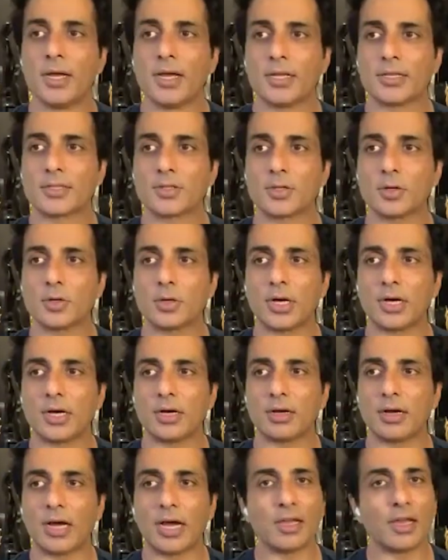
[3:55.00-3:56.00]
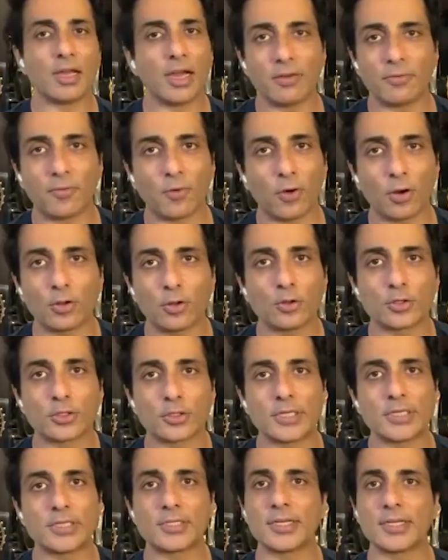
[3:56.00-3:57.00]
So I follow
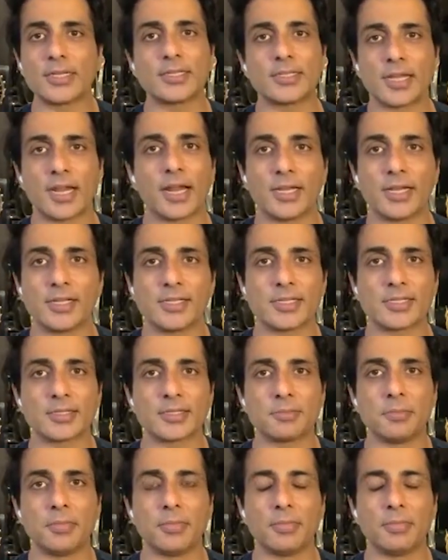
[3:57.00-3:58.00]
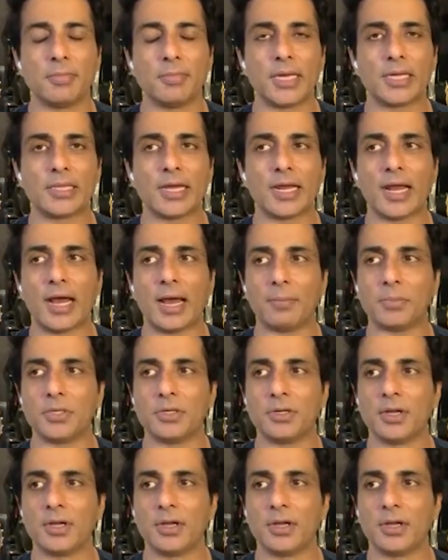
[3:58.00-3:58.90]
those instincts, and I just make that happen.